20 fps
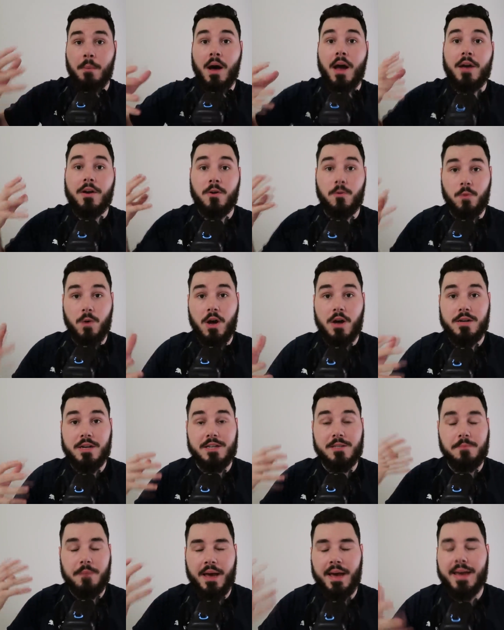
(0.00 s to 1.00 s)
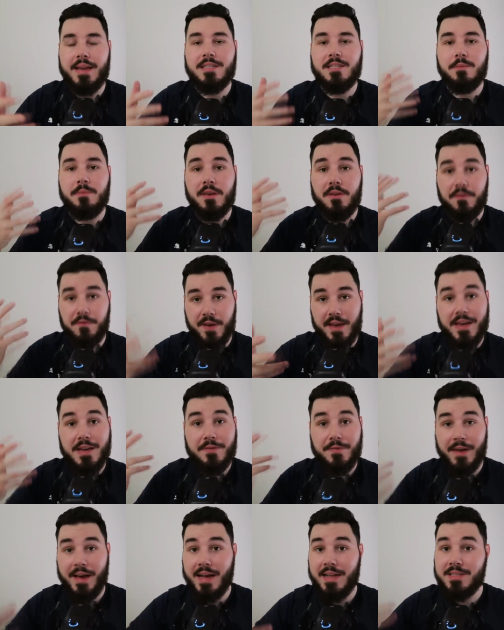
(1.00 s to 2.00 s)
migrant workers paid to be fake
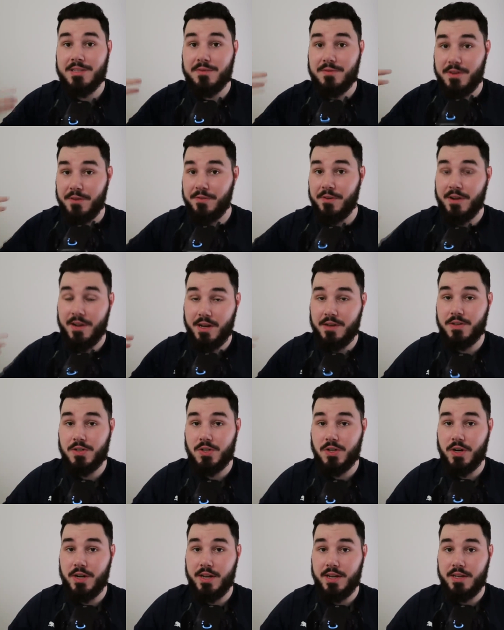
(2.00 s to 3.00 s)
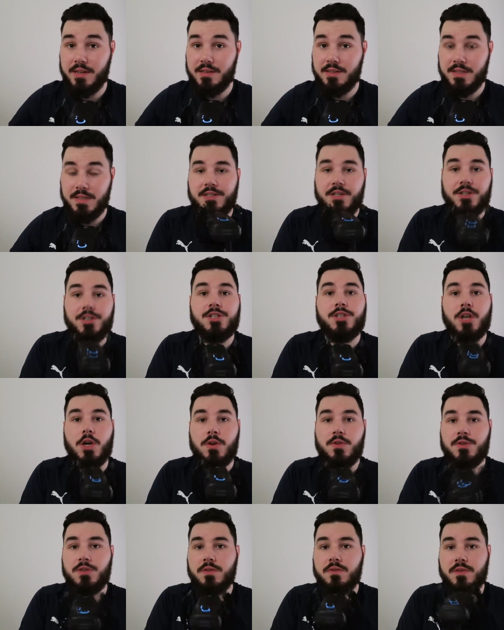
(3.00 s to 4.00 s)
fans of different countries, it just
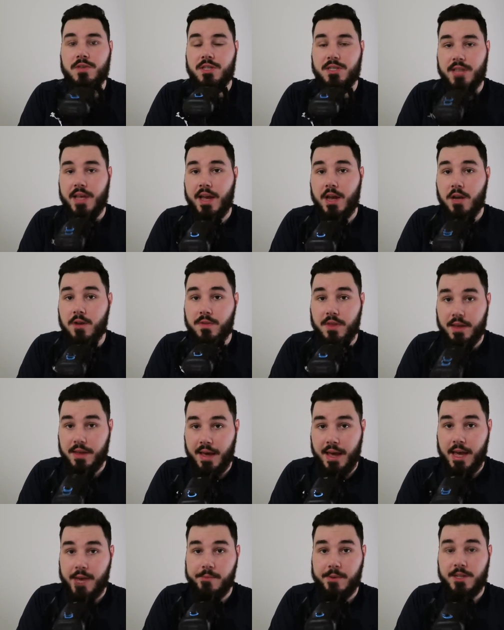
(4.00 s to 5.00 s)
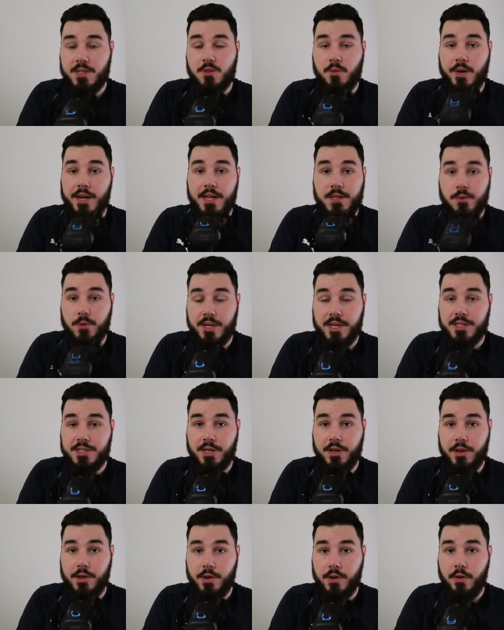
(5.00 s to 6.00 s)
shows you the state of the game in
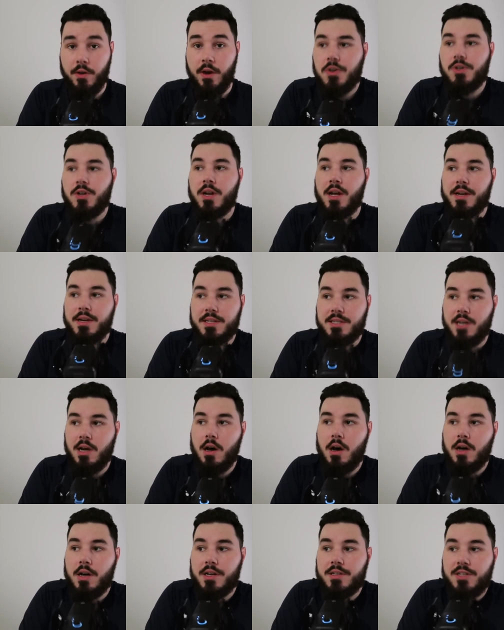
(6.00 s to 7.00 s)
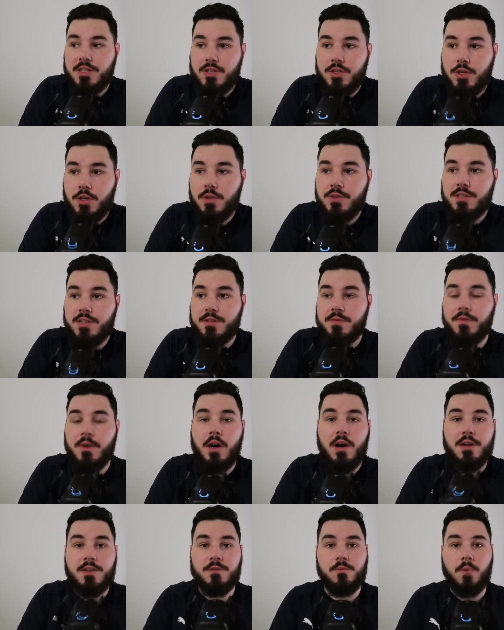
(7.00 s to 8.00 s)
2022. A country like Qatar can just use its
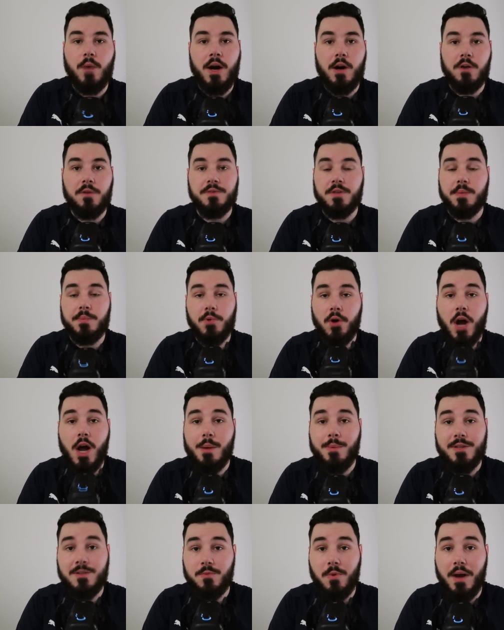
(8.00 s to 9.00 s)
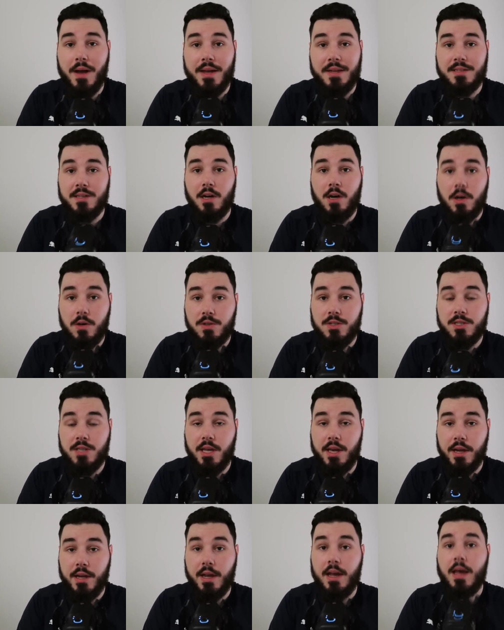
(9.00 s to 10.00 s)
vast wealth to bribe its way into
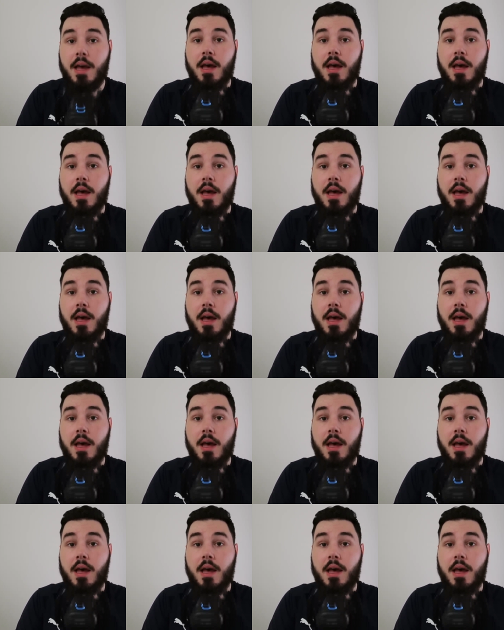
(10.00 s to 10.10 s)
hosting